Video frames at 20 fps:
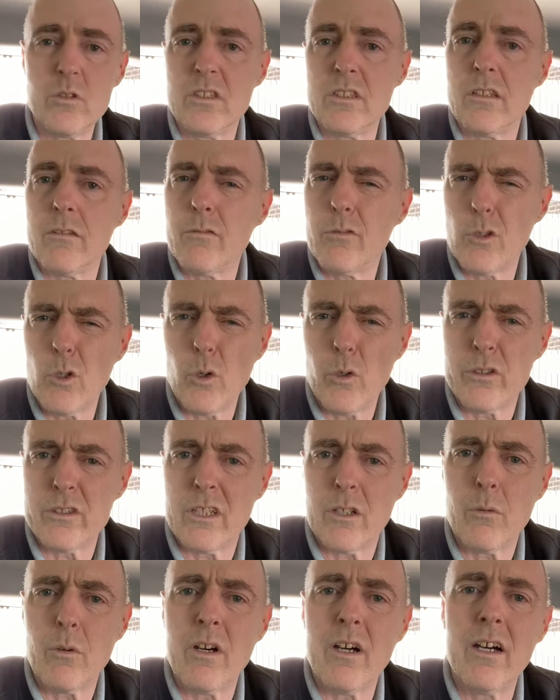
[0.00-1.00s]
in the floor, as it
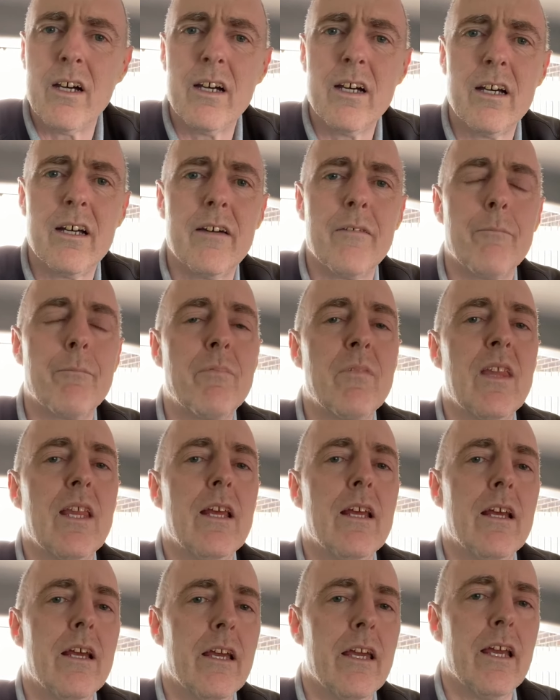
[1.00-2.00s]
were,
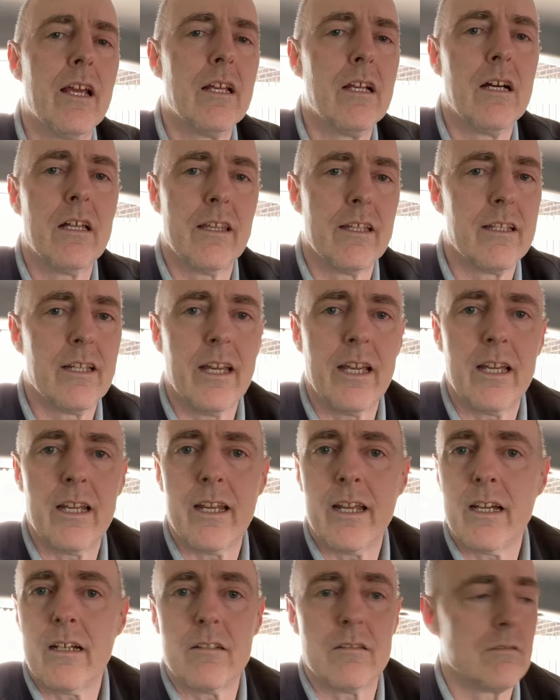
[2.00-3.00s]
you can either take it
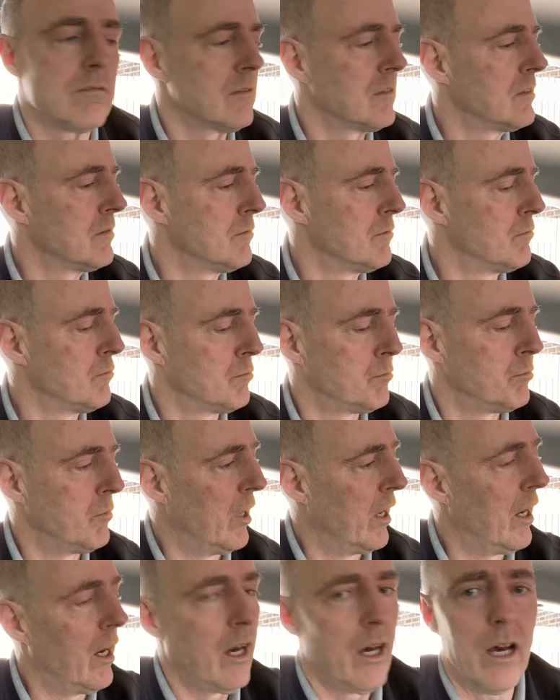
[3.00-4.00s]
out
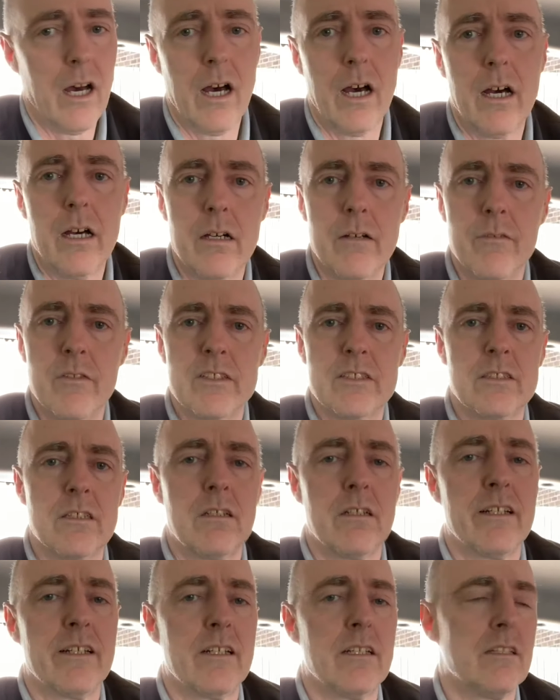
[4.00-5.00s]
uh, of the
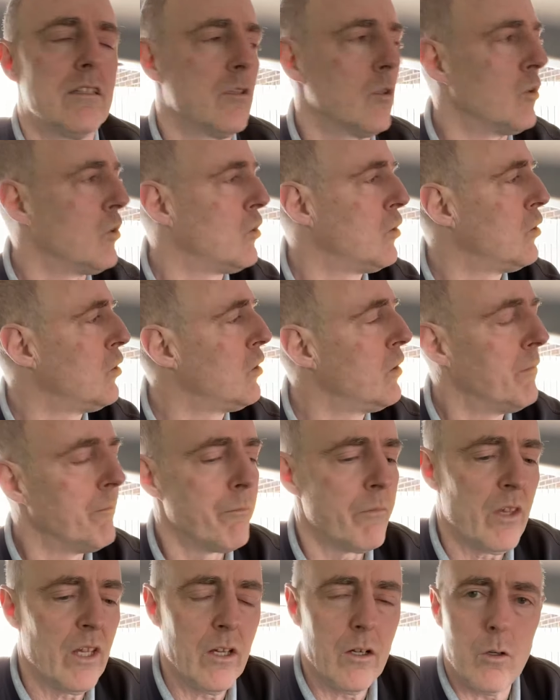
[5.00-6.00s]
side door
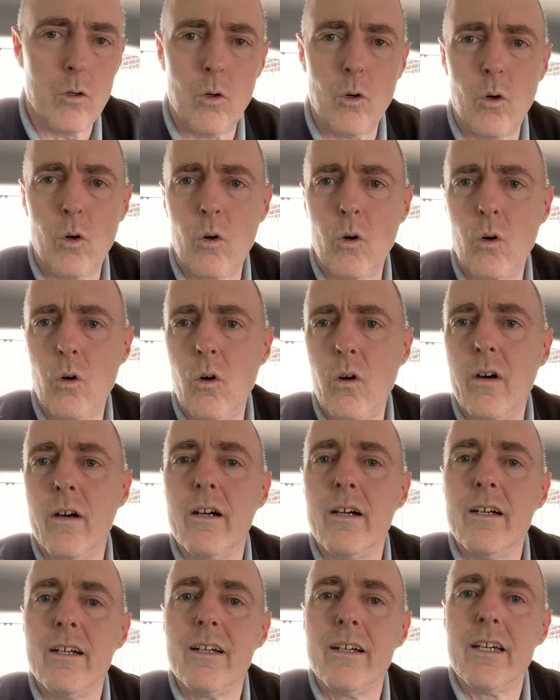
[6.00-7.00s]
or
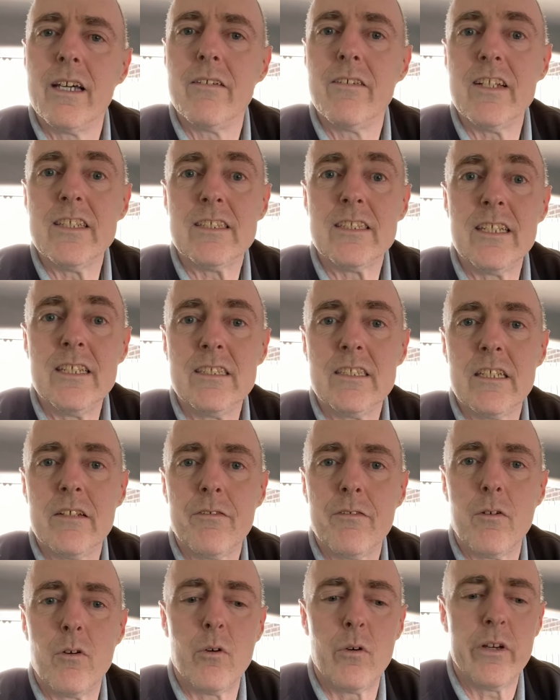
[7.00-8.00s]
if it's easier
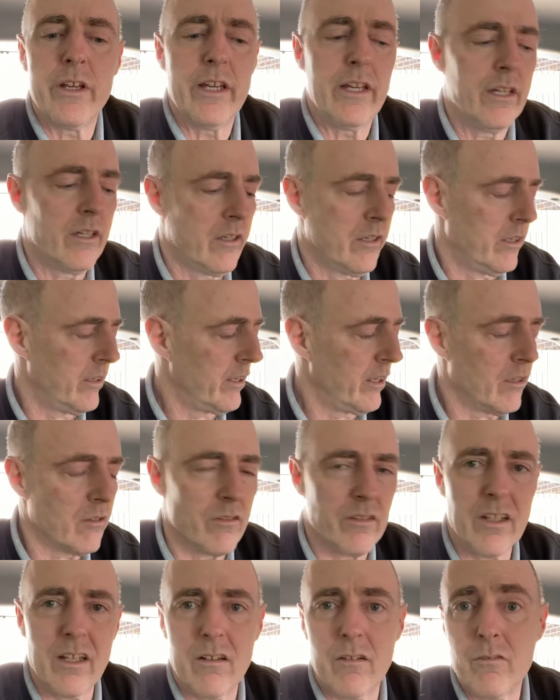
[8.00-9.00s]
for you and you've got
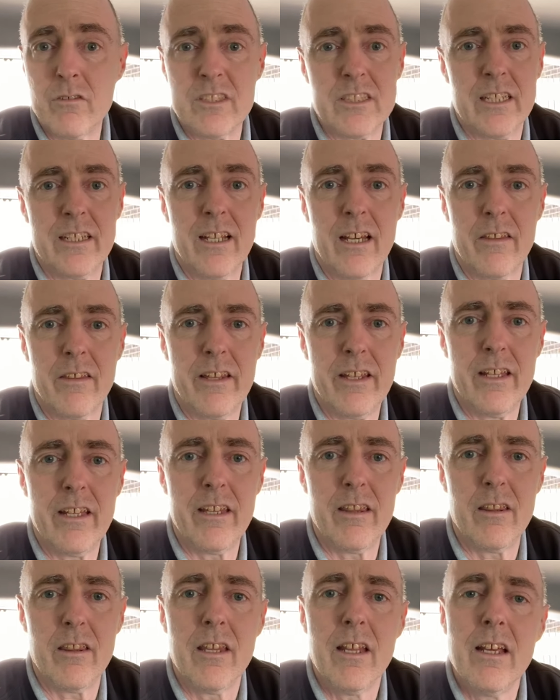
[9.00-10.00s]
not, obviously nothing
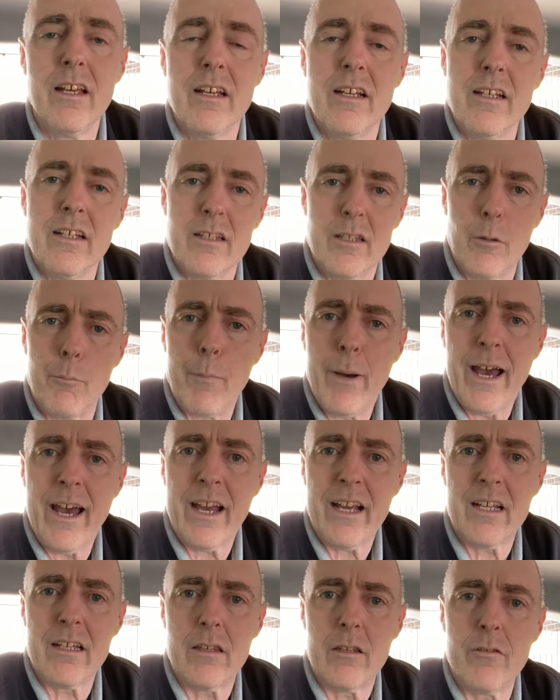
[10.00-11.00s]
in the
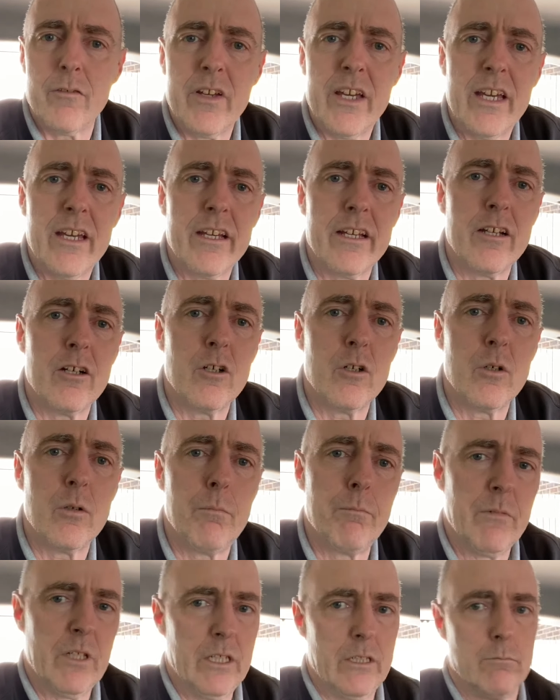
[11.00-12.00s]
back of the vehicle,
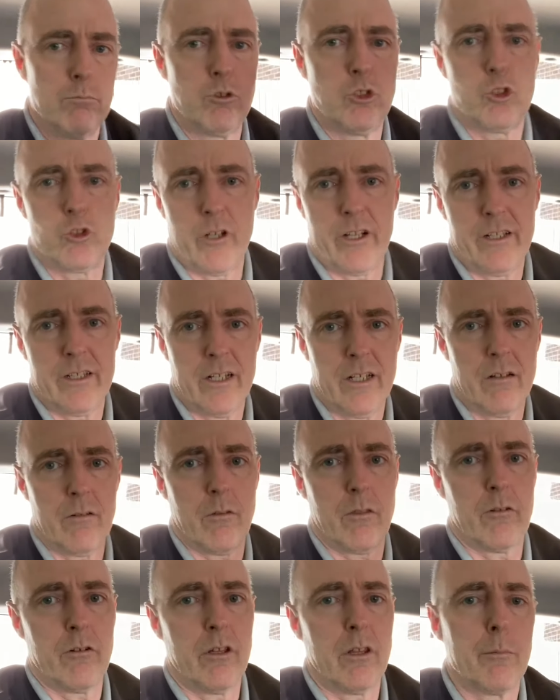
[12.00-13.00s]
straight out
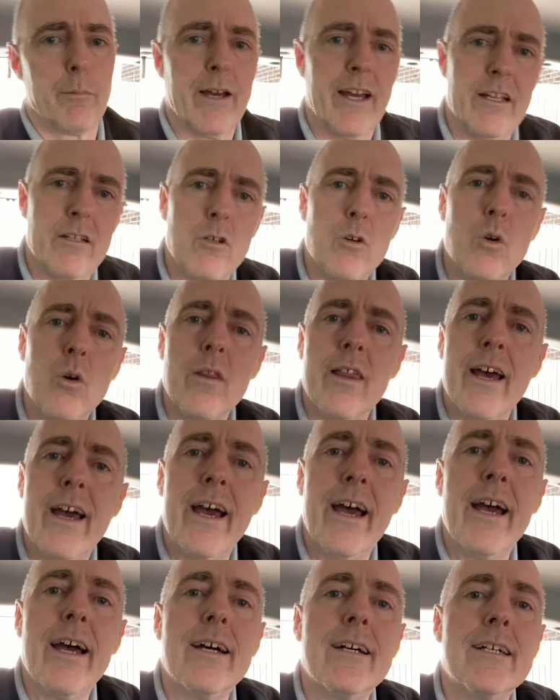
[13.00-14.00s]
through the back door there